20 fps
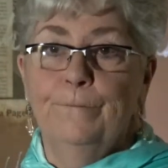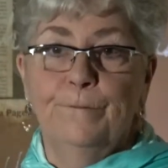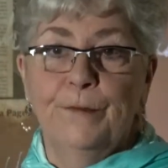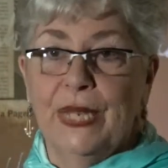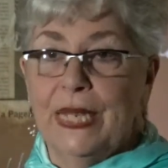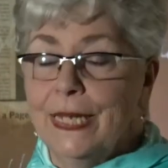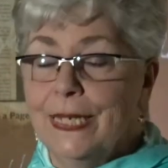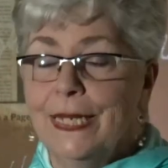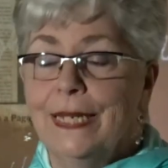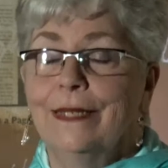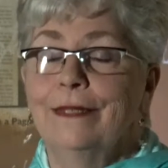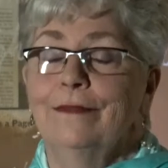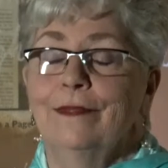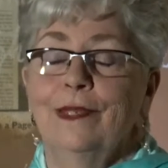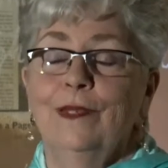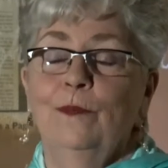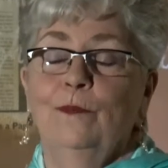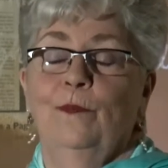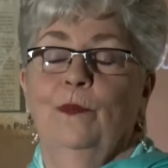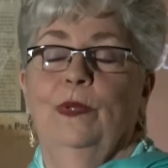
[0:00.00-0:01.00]
beating
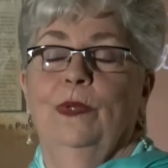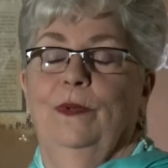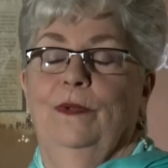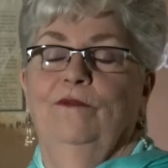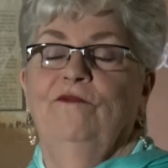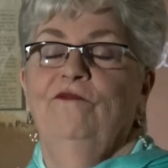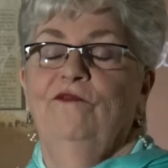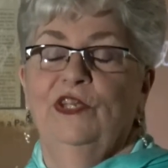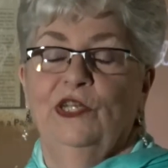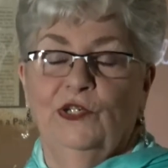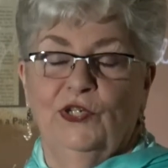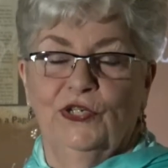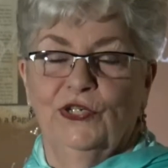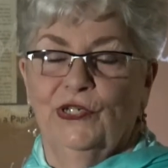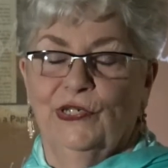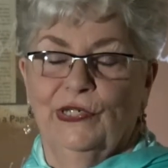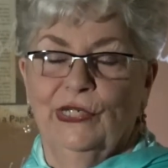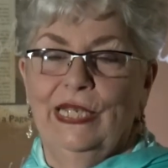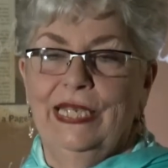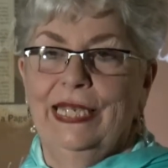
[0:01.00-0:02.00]
them
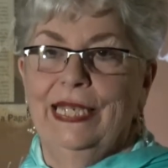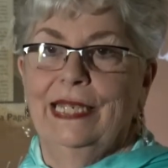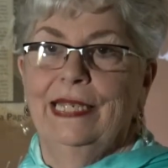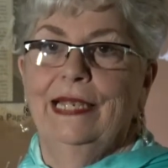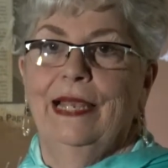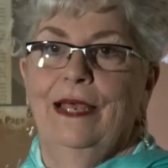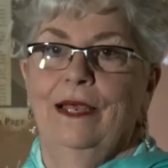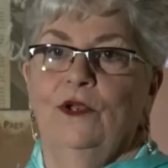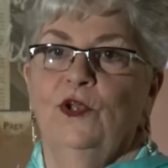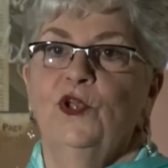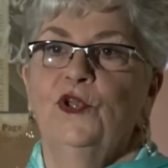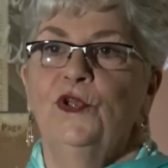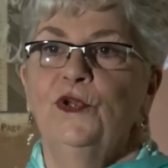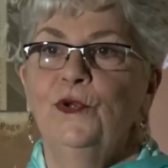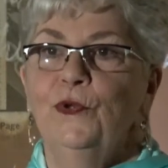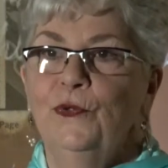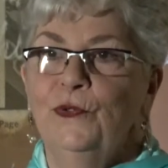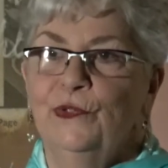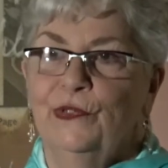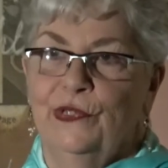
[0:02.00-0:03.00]
viciously,
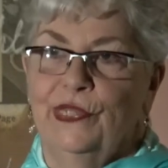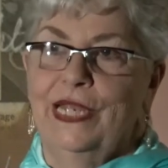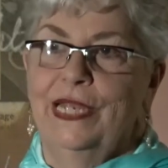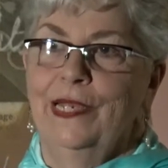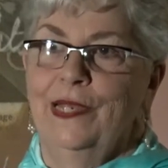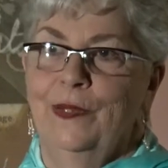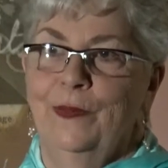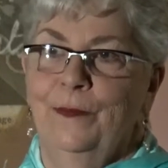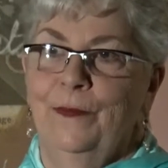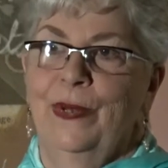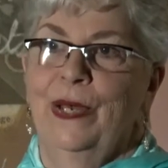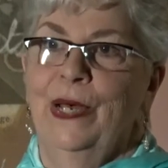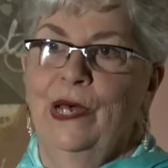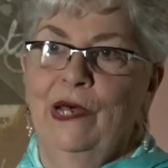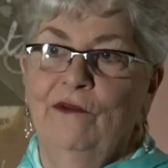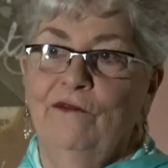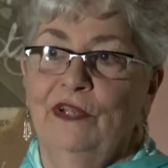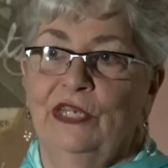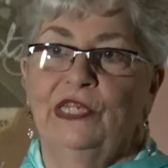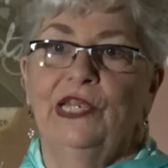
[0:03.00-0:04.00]
accused them
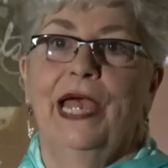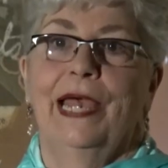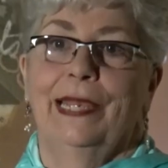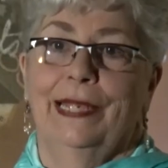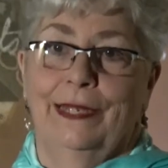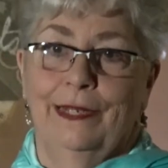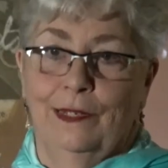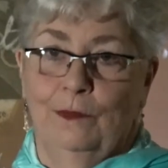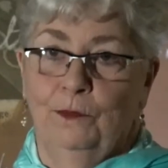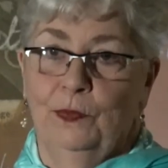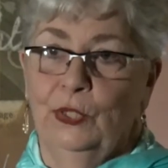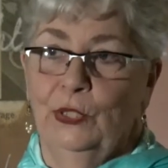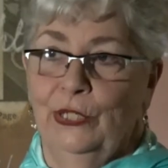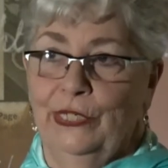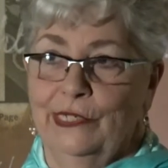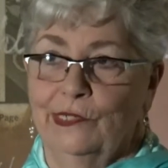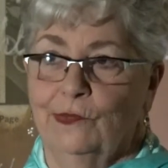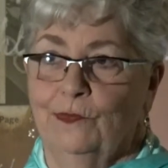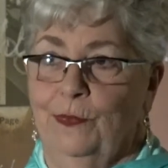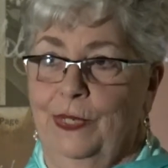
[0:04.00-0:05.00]
of attacking
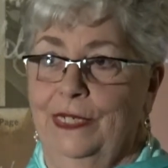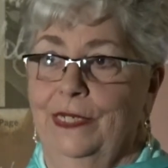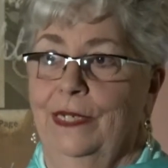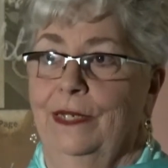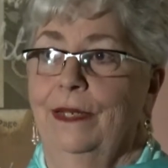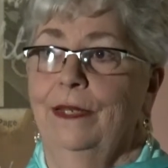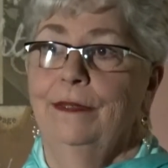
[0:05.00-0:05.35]
policemen.